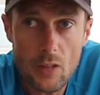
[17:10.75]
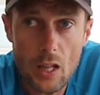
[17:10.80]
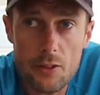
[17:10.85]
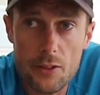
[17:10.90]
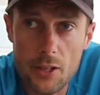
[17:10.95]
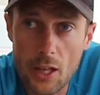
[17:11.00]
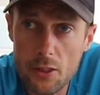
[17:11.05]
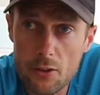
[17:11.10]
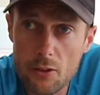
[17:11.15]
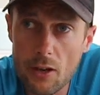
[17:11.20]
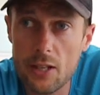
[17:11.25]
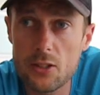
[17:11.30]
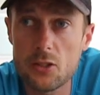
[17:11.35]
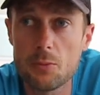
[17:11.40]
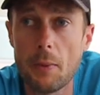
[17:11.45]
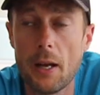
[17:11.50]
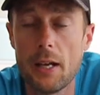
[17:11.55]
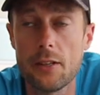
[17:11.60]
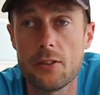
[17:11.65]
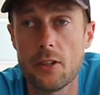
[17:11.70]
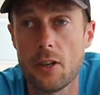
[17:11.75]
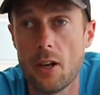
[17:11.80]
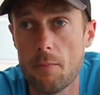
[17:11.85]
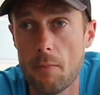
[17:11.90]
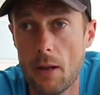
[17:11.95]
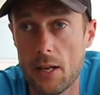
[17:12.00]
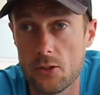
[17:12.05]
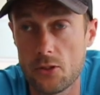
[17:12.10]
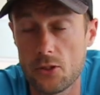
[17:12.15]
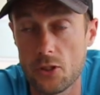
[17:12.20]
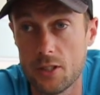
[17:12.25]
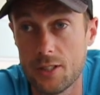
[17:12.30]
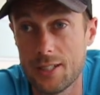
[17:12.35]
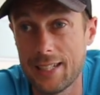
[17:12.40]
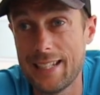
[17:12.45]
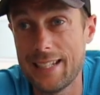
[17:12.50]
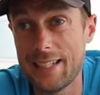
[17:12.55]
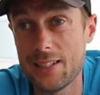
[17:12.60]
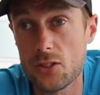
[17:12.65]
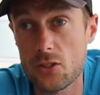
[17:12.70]
The other aspect that I mentioned
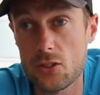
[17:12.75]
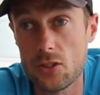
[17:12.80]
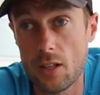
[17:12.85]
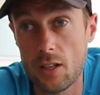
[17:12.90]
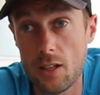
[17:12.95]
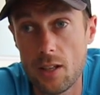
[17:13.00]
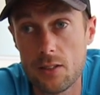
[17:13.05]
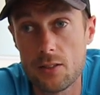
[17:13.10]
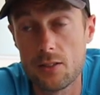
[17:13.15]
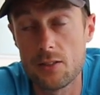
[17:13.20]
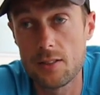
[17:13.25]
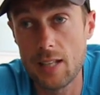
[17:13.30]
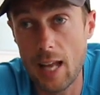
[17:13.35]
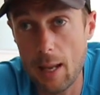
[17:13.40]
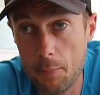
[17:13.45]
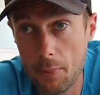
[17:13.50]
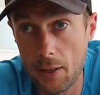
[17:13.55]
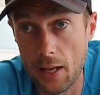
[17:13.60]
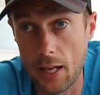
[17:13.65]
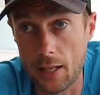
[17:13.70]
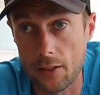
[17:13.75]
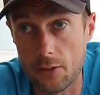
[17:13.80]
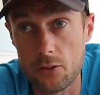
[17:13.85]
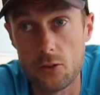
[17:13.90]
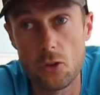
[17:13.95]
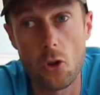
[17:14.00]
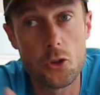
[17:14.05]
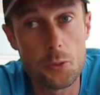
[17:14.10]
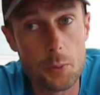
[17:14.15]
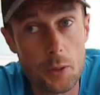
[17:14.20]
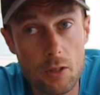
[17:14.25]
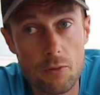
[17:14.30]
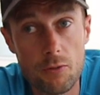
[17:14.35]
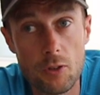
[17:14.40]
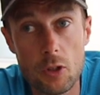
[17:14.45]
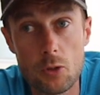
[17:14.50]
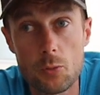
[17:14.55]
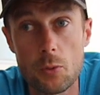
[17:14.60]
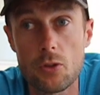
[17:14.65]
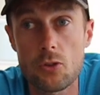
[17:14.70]
is step length, not to be
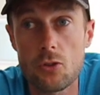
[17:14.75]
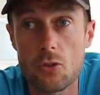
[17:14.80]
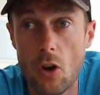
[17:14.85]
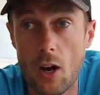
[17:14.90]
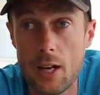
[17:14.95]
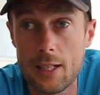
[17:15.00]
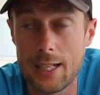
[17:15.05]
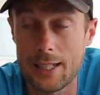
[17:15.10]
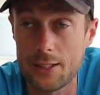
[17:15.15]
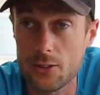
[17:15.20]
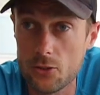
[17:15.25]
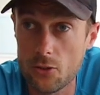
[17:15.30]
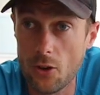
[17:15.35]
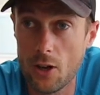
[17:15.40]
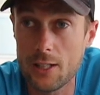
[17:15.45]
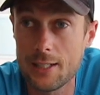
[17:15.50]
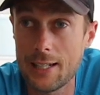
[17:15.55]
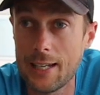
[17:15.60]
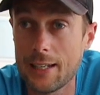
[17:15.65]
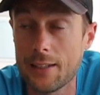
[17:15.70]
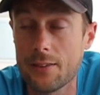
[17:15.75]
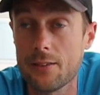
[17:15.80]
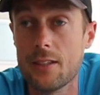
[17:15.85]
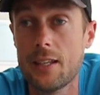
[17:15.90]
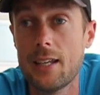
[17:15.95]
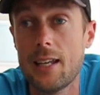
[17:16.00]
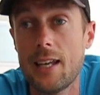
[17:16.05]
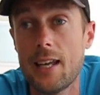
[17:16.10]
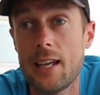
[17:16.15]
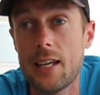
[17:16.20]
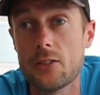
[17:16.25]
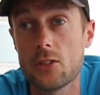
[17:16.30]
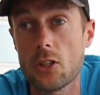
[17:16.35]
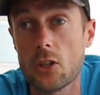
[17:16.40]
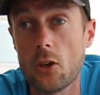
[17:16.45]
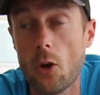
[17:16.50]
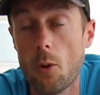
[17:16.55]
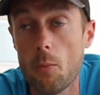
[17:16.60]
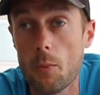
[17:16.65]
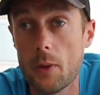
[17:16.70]
confused with stride length. Stride length is a
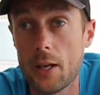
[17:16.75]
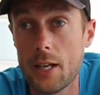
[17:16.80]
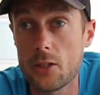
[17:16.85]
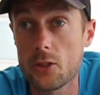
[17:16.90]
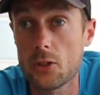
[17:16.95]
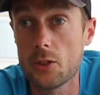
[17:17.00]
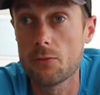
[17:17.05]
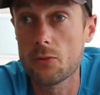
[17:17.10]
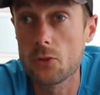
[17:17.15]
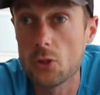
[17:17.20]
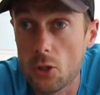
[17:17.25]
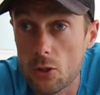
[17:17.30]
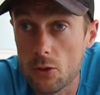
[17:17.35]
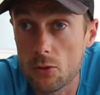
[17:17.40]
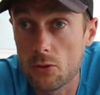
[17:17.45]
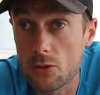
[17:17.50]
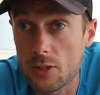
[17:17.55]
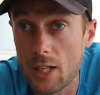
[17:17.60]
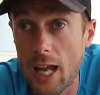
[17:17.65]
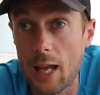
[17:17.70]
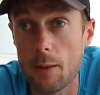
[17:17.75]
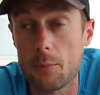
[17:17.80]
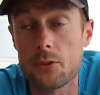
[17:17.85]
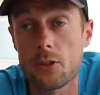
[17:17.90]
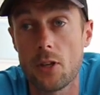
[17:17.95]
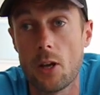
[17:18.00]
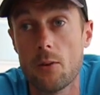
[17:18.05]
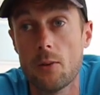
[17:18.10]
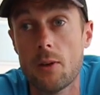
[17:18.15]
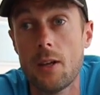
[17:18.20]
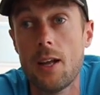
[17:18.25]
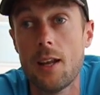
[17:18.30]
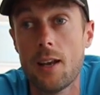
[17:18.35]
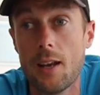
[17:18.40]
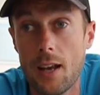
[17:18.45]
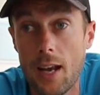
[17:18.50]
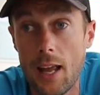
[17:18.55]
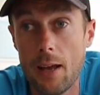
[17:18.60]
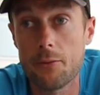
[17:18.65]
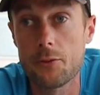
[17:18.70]
combination of two steps, so
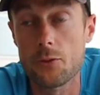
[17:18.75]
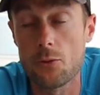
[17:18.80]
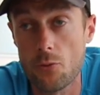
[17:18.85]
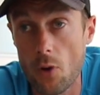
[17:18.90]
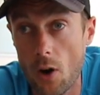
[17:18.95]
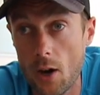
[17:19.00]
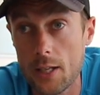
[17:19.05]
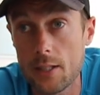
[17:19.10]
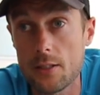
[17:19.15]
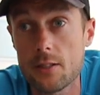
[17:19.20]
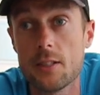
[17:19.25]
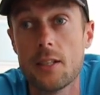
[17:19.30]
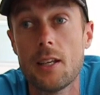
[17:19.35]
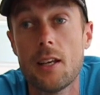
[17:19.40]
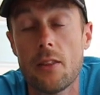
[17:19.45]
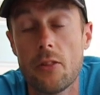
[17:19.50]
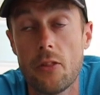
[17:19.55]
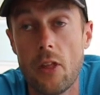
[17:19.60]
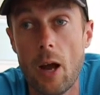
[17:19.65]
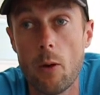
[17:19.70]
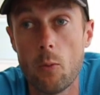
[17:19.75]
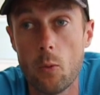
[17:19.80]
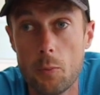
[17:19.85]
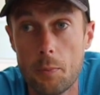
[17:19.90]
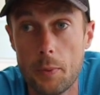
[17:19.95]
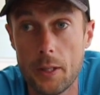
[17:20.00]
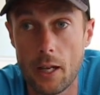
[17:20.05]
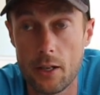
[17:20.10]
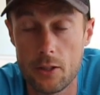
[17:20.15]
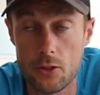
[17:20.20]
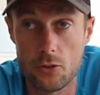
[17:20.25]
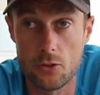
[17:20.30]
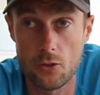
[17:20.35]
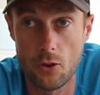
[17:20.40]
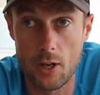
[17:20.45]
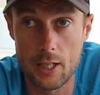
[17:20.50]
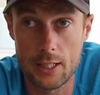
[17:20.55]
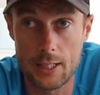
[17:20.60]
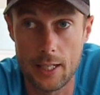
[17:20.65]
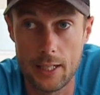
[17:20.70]
left, right, that would be a
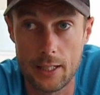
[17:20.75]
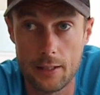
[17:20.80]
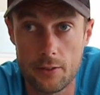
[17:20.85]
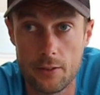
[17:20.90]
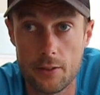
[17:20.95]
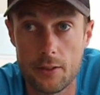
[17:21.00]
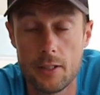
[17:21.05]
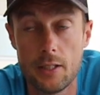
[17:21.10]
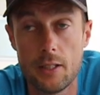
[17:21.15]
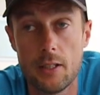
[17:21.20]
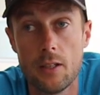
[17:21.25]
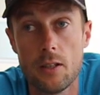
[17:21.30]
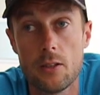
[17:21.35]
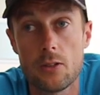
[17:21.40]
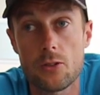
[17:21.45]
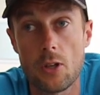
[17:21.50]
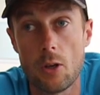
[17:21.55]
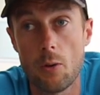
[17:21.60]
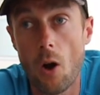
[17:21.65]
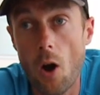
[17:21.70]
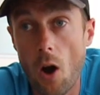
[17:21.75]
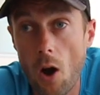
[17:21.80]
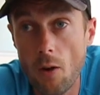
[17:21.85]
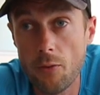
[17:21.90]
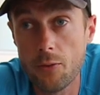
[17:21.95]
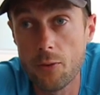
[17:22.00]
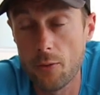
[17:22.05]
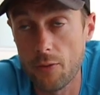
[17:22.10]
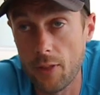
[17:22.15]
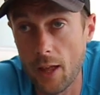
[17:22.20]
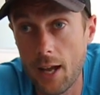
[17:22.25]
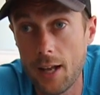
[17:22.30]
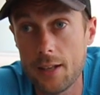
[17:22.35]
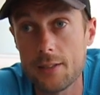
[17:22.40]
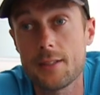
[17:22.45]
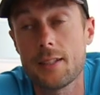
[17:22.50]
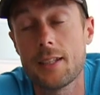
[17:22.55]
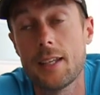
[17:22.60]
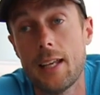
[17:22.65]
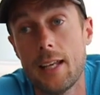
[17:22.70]
stride length. So half of
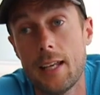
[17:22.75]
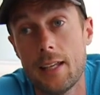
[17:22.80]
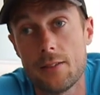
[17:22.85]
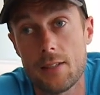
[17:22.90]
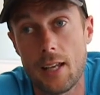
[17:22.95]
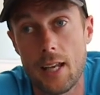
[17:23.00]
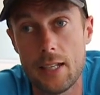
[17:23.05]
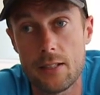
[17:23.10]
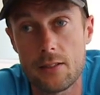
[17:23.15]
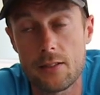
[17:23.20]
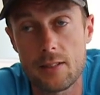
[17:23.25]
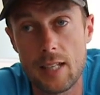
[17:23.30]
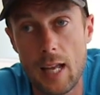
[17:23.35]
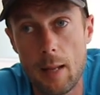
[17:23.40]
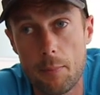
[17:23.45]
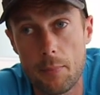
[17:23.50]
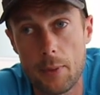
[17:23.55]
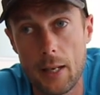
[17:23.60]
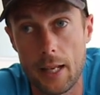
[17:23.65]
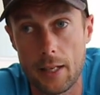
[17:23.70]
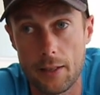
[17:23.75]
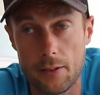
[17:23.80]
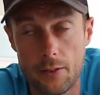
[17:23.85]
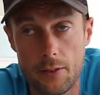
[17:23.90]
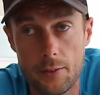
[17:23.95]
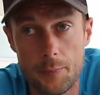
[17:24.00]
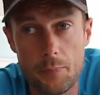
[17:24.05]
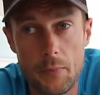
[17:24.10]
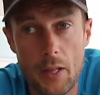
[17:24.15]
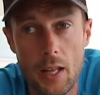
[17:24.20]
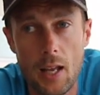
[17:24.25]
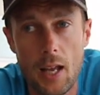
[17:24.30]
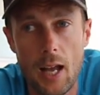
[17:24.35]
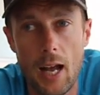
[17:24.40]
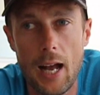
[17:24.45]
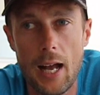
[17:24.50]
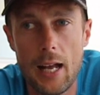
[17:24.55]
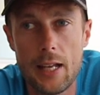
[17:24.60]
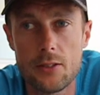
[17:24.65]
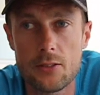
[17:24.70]
that is a step length.
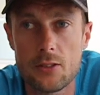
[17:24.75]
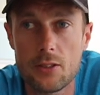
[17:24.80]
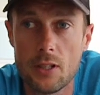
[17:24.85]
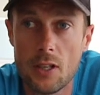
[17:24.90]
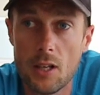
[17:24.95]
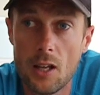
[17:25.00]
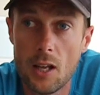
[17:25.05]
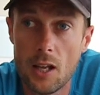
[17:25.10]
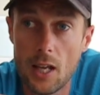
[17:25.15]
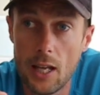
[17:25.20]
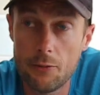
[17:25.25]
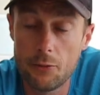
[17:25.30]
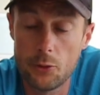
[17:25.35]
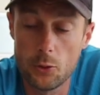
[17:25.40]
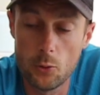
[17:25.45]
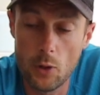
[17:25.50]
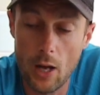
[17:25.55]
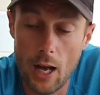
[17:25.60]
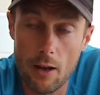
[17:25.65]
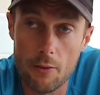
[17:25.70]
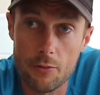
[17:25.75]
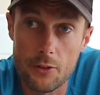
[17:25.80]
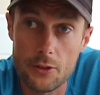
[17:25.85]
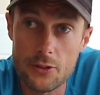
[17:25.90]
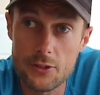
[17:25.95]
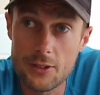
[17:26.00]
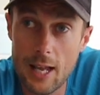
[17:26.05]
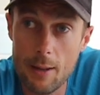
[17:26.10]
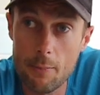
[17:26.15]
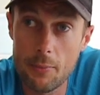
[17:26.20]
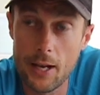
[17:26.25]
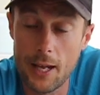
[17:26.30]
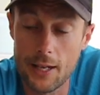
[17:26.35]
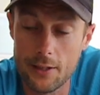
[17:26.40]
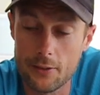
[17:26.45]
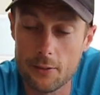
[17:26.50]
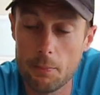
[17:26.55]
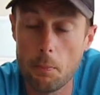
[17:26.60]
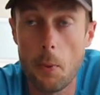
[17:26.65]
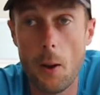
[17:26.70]
And if you have the step
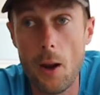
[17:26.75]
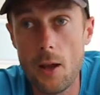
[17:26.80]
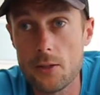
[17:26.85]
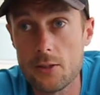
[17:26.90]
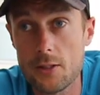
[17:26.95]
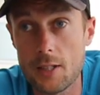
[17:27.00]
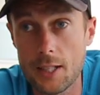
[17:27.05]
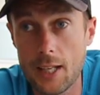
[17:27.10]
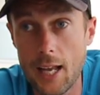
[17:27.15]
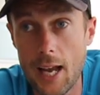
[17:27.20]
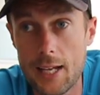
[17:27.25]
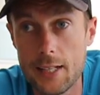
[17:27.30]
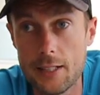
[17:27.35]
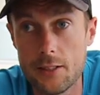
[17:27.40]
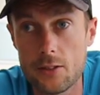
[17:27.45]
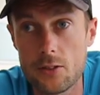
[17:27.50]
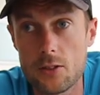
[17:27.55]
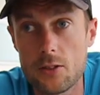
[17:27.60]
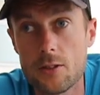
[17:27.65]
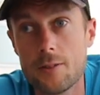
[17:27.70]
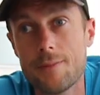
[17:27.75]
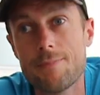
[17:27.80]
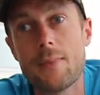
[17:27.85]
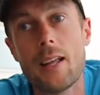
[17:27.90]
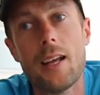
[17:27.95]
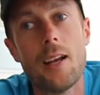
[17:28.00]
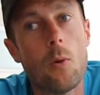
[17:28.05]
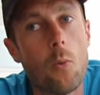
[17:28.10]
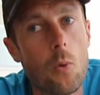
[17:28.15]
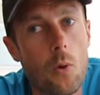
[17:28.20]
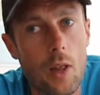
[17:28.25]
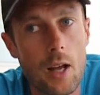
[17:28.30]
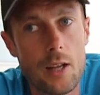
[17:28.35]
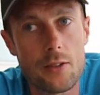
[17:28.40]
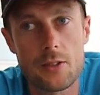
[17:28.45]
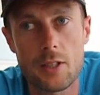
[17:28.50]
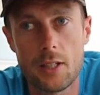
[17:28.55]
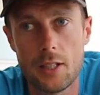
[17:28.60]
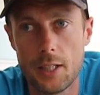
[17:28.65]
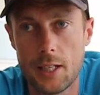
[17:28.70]
length plus the cadence, well,
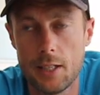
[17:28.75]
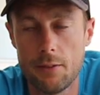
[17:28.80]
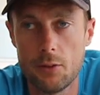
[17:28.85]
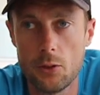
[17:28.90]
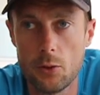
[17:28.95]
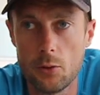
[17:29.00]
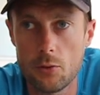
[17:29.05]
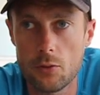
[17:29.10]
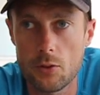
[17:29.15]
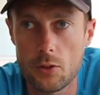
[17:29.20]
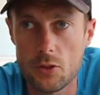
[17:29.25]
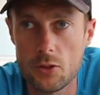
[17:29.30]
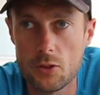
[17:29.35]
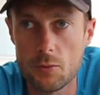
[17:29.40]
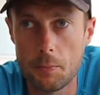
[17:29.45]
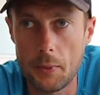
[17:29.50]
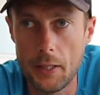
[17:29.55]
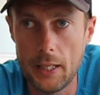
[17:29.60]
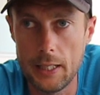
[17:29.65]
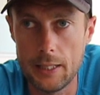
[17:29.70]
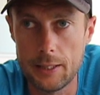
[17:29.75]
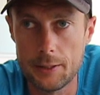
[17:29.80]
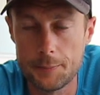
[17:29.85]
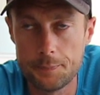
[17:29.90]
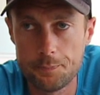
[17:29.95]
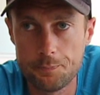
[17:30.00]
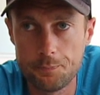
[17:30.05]
that's going to give you the speed.